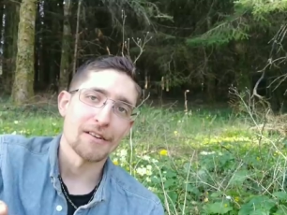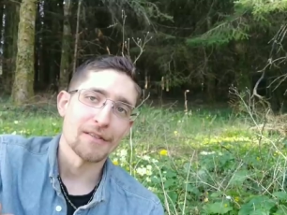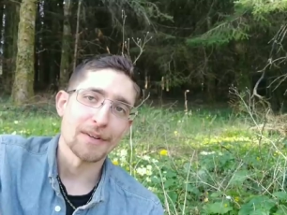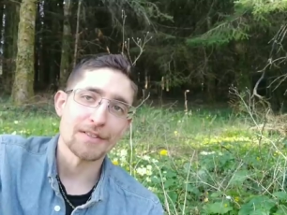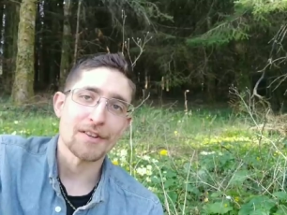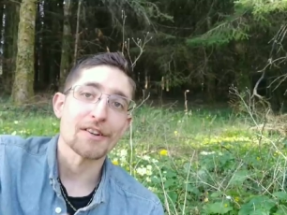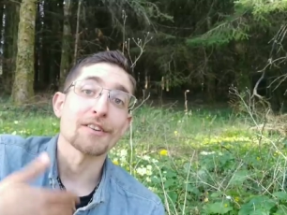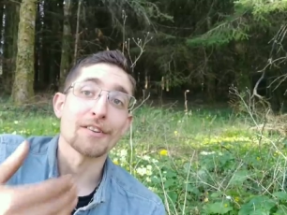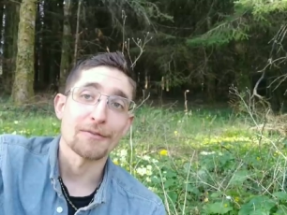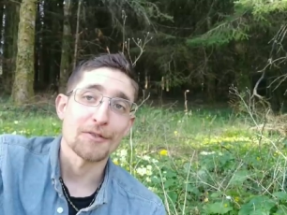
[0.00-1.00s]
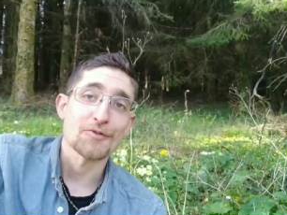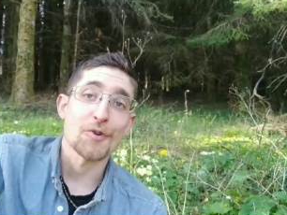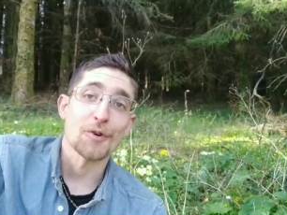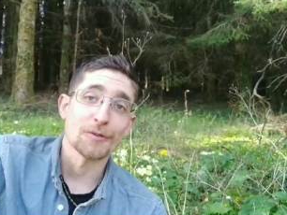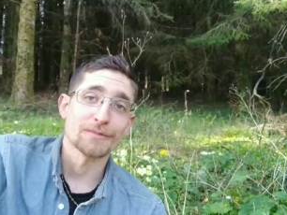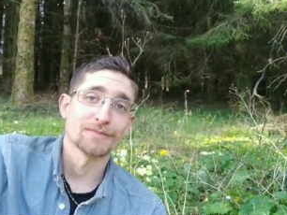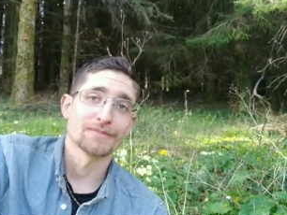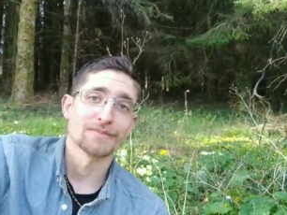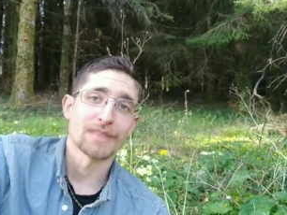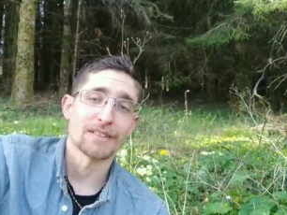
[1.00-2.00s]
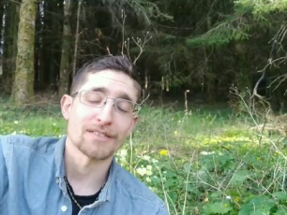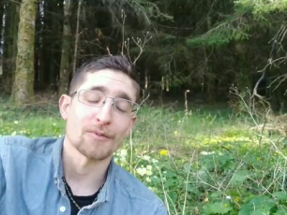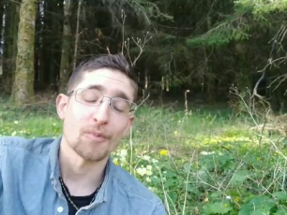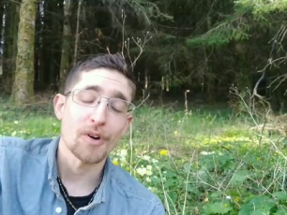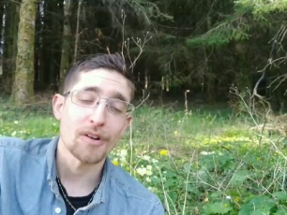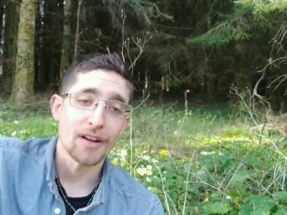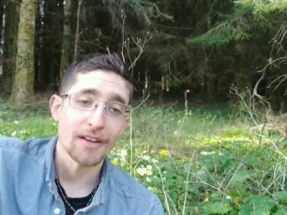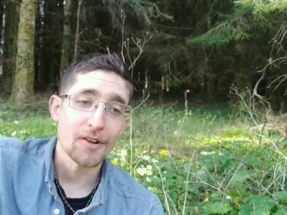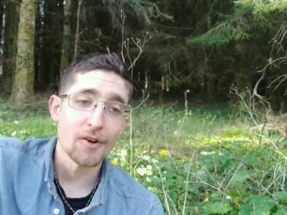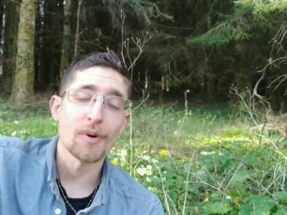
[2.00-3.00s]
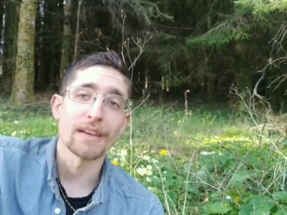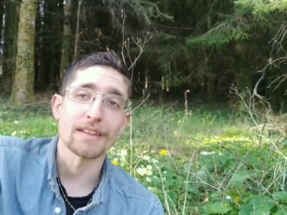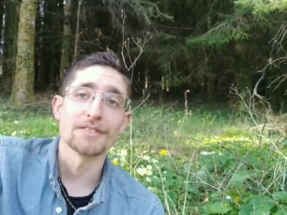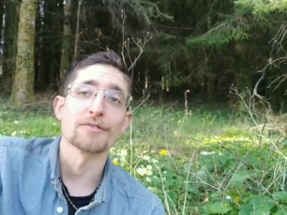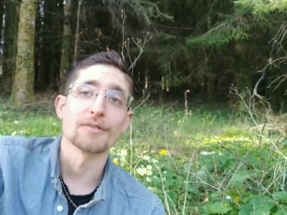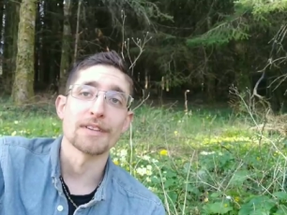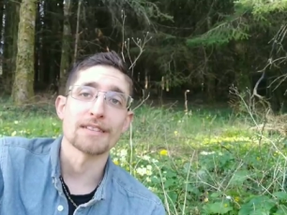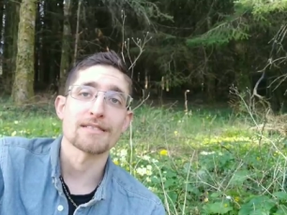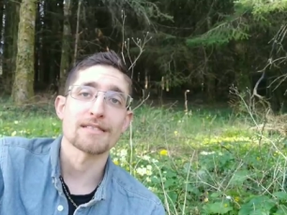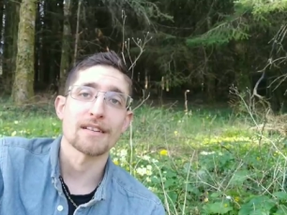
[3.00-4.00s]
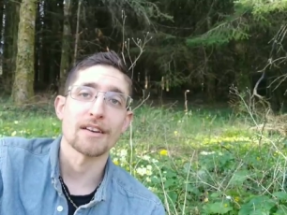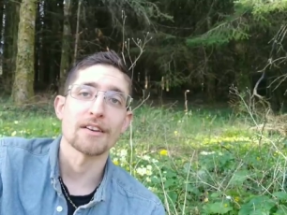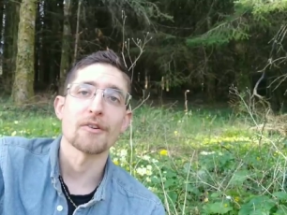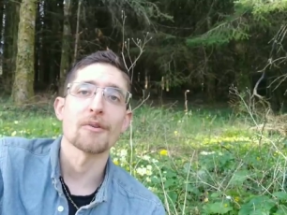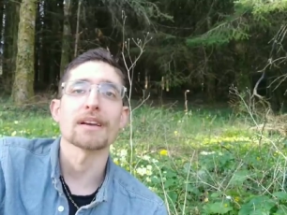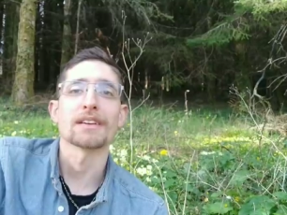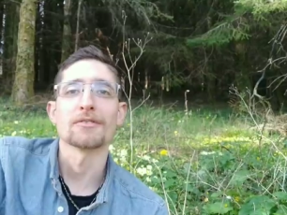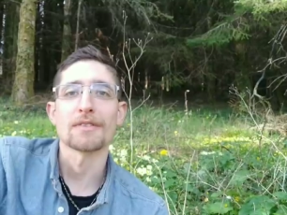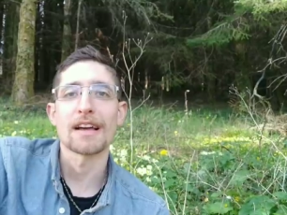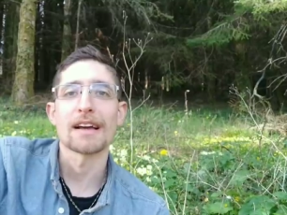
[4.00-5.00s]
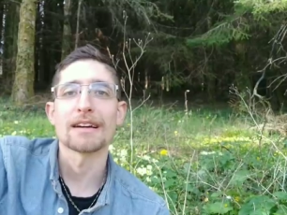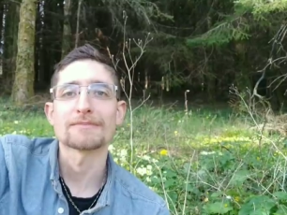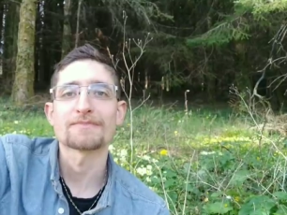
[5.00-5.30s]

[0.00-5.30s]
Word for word: my circle of control. I was like, what? I know I can do this, and I know I can do that.